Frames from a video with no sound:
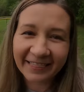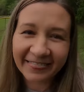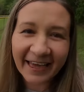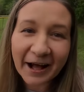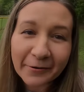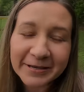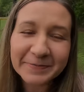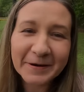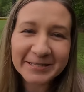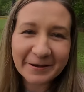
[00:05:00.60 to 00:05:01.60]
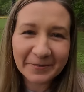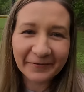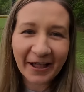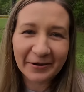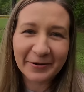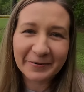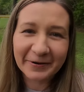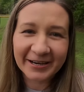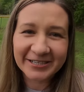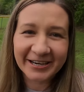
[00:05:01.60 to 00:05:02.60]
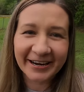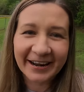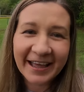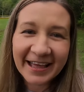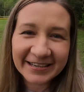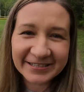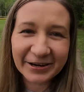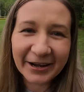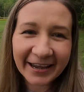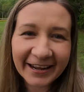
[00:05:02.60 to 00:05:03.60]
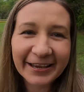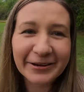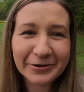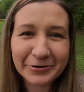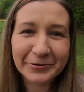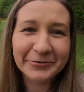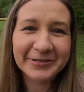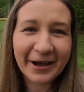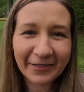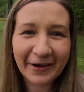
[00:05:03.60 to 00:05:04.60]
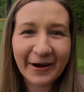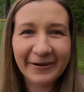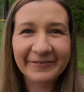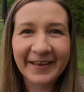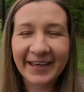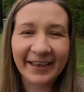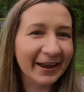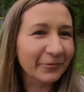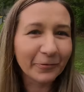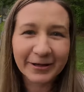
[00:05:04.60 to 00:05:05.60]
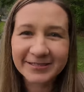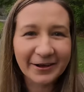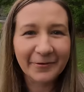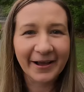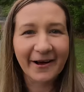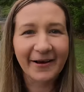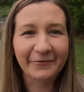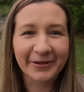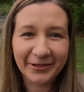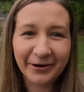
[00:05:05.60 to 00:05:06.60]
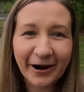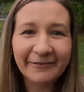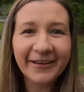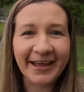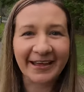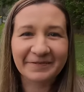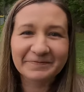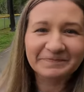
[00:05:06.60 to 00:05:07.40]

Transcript: And then that always brings up the follow-up question, is there any news on the RV? Like, what's going on with your RV?